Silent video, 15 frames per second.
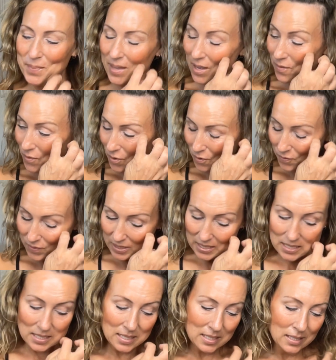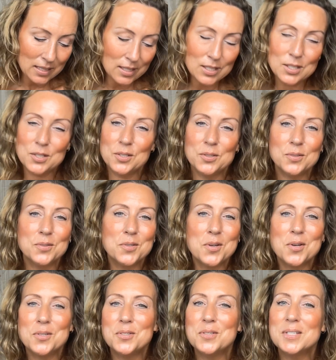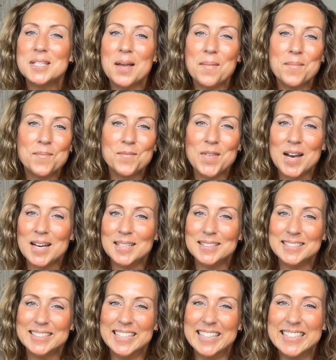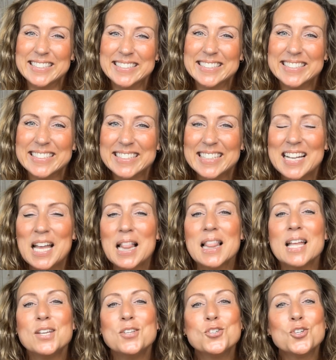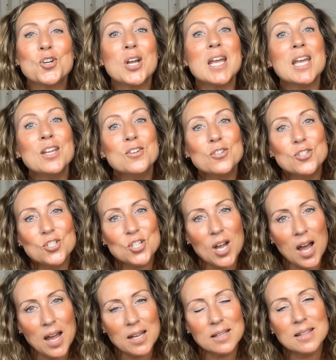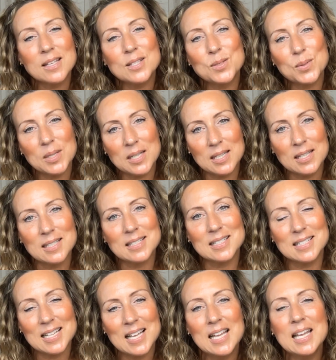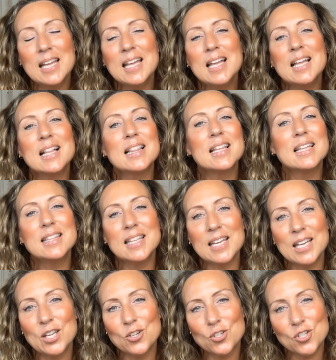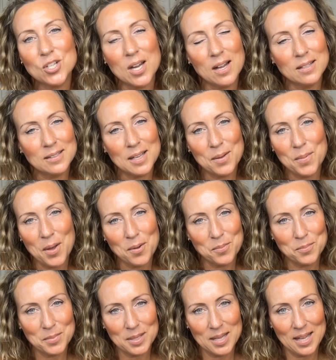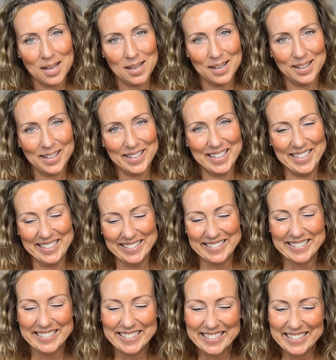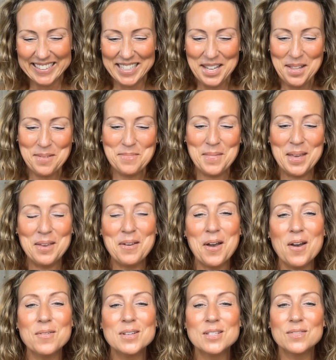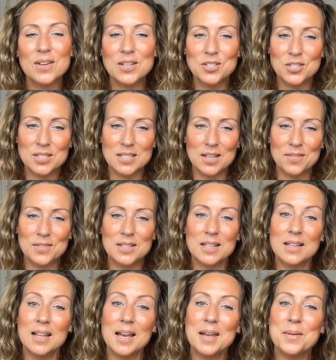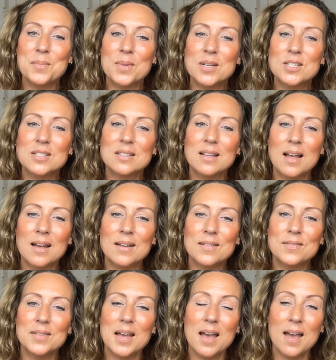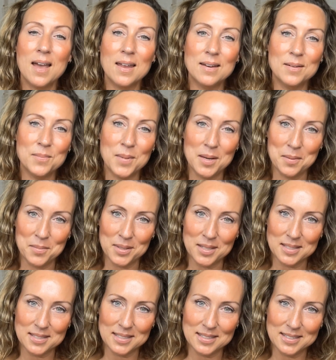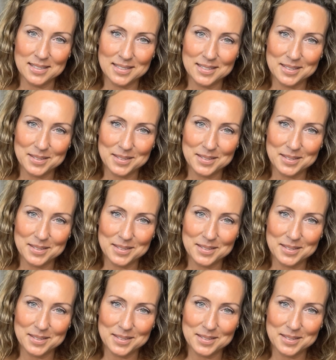If you're feeling silly too, go do something fun. Let your inner child, that's what it is, let the inner child come out and play. May you always find yourself in the light. Much love and many blessings.